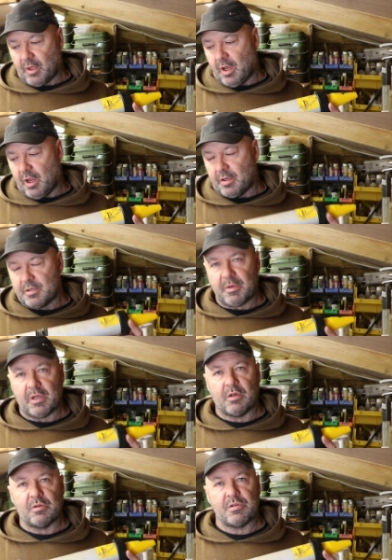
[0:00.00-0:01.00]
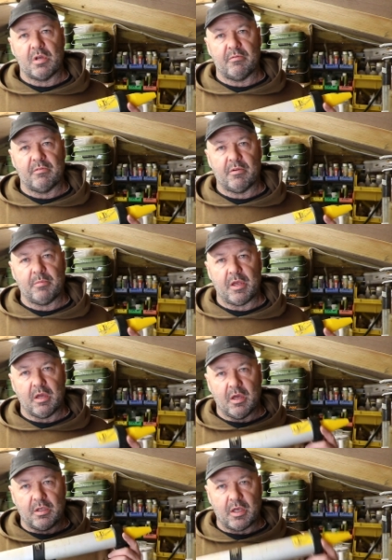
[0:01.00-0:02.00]
and it's been a good servant for me.
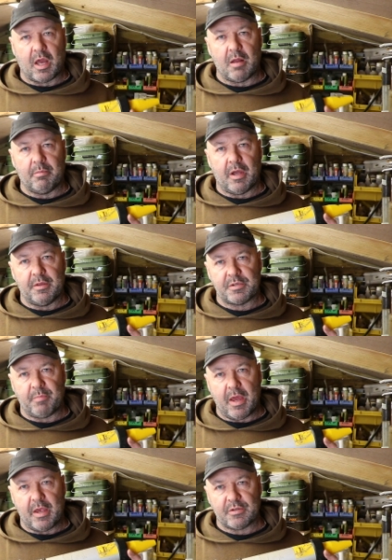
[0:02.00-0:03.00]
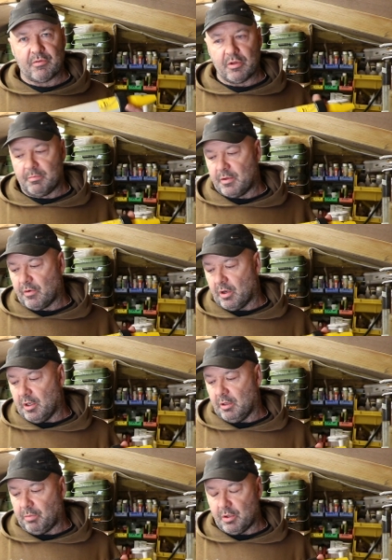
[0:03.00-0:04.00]
You can buy the spares for them. They've got a
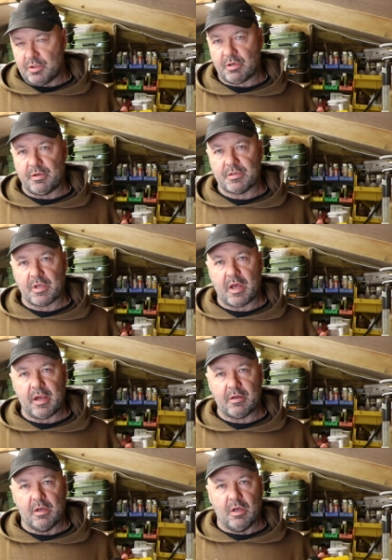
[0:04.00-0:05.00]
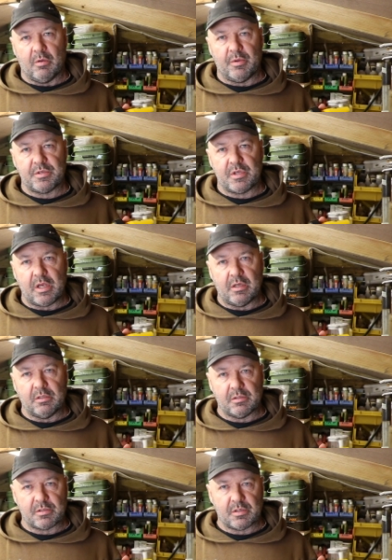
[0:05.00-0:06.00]
little plunger inside with
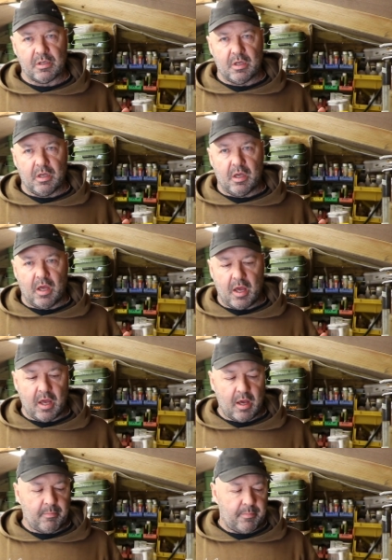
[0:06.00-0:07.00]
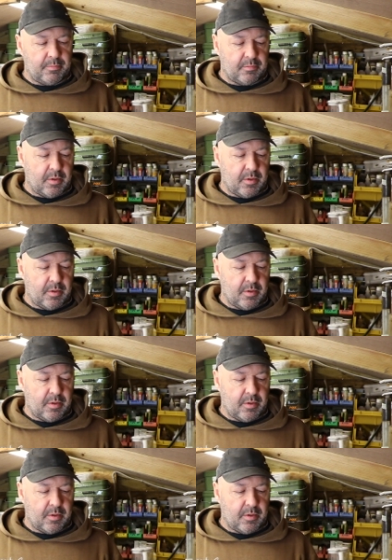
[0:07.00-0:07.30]
seals. What